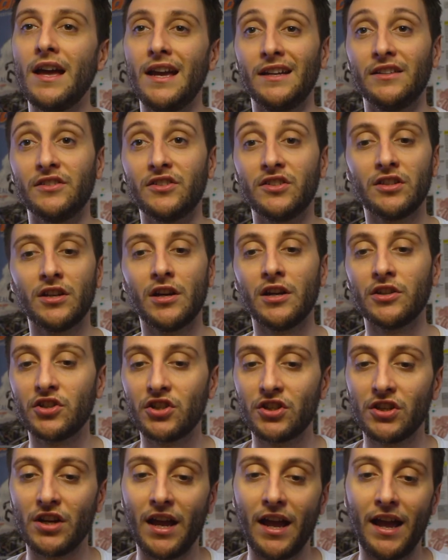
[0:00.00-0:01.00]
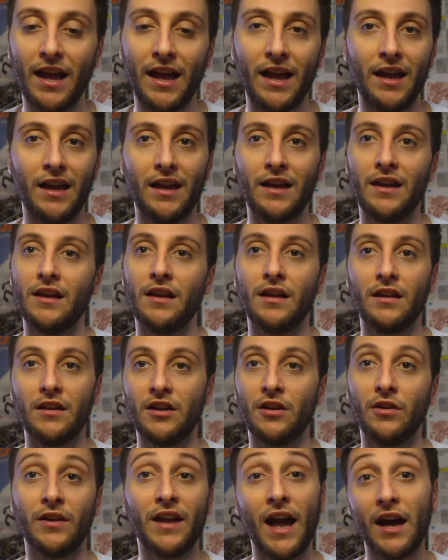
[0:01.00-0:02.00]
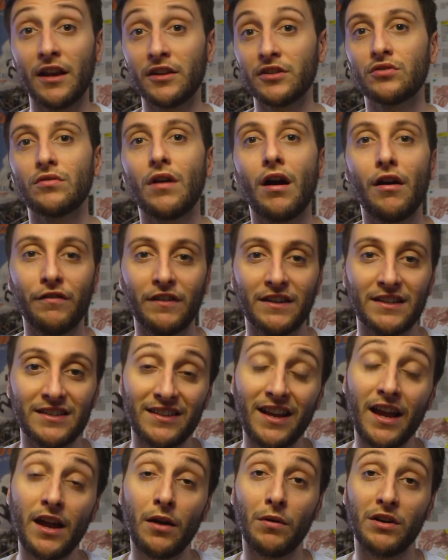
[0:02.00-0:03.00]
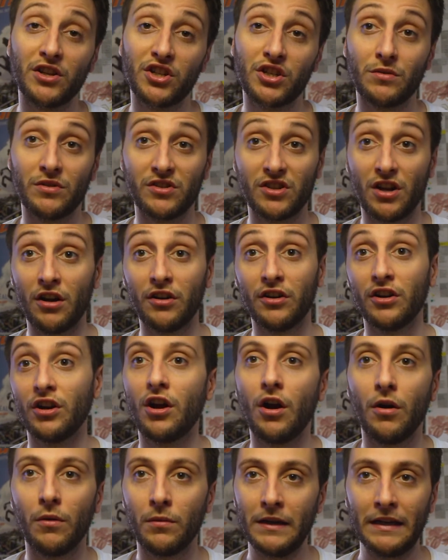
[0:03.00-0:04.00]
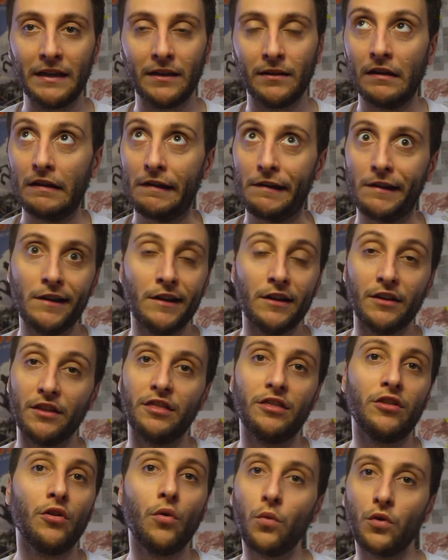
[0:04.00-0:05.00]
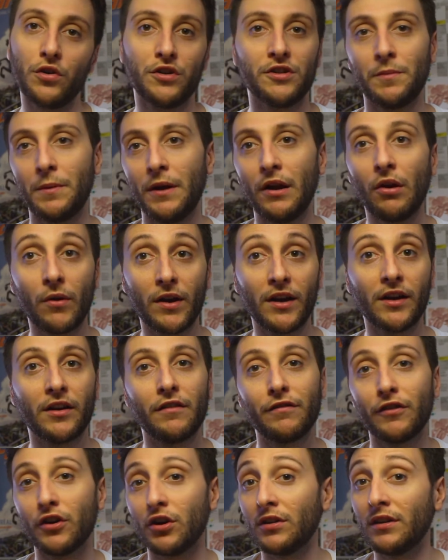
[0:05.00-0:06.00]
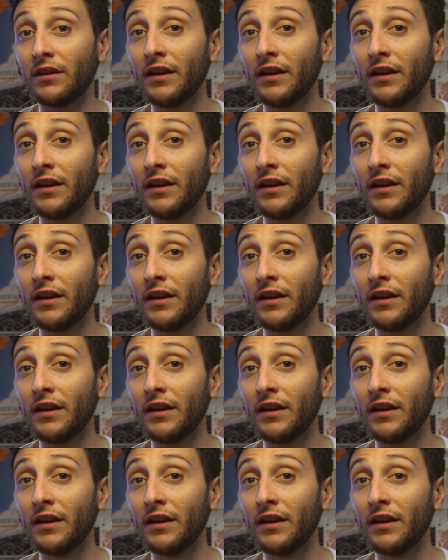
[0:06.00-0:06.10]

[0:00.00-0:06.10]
in such a, you know, catastrophic state, while she was undergoing the worst period of her